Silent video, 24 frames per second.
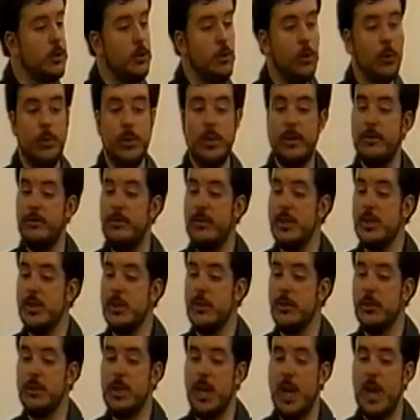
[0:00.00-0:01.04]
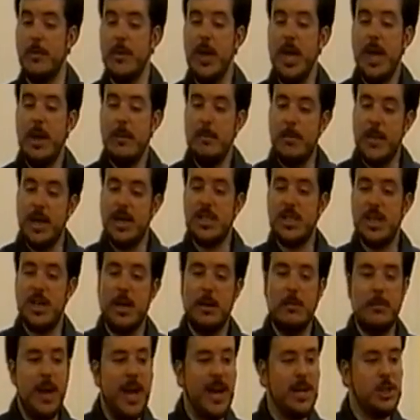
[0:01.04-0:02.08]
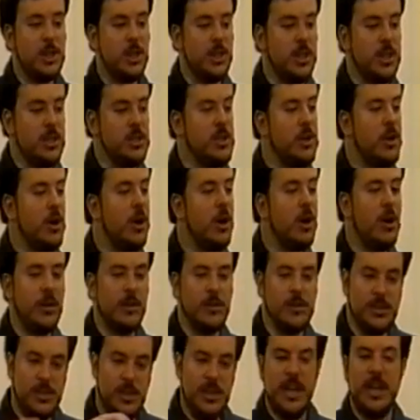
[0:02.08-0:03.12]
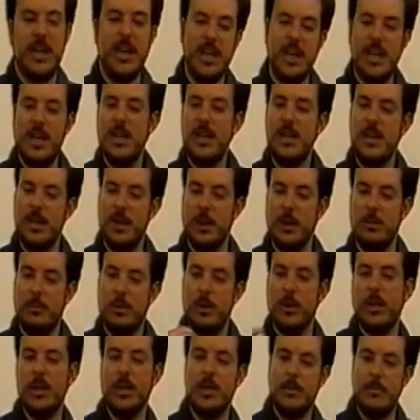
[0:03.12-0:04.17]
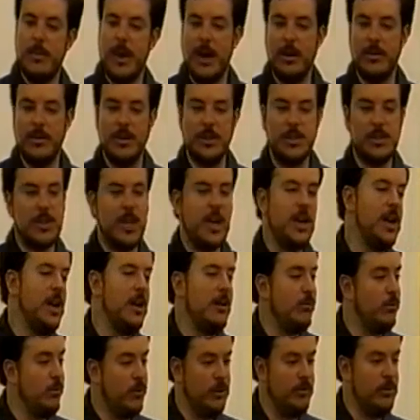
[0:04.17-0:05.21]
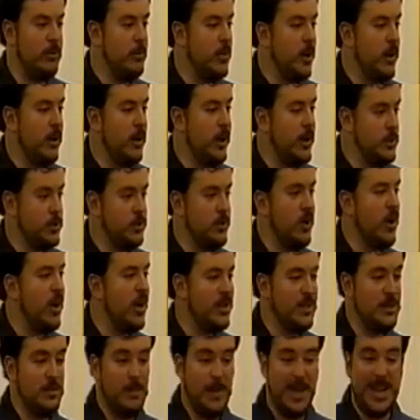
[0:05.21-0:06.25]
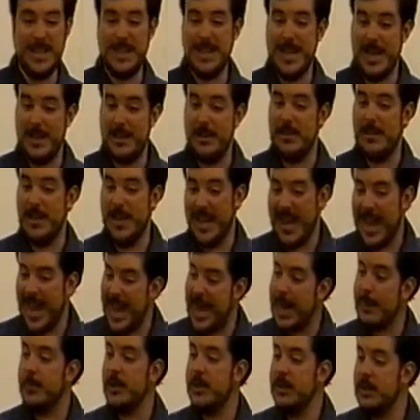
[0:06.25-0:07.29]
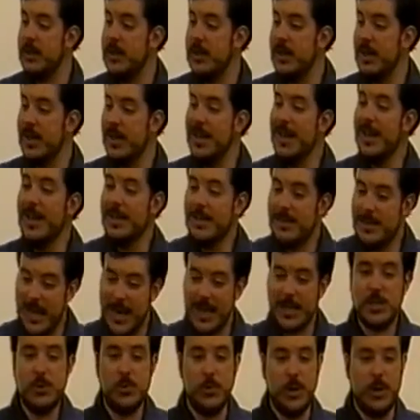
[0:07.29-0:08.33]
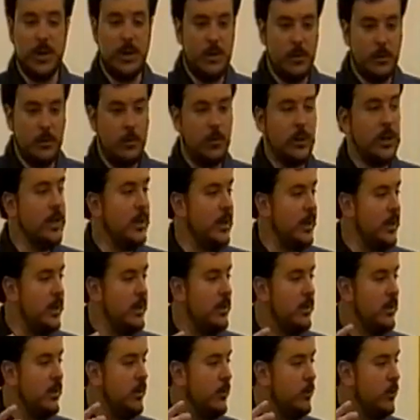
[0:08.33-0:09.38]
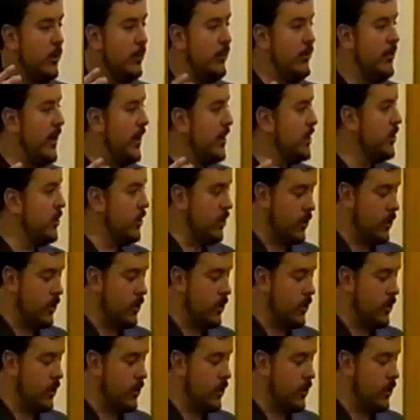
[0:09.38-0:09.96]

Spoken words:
or with the physical type, mixing and matching these cards, digging in here, pulling them out, and then standing in front of a mirror and trying to make that thing happen, that's where you really perfect your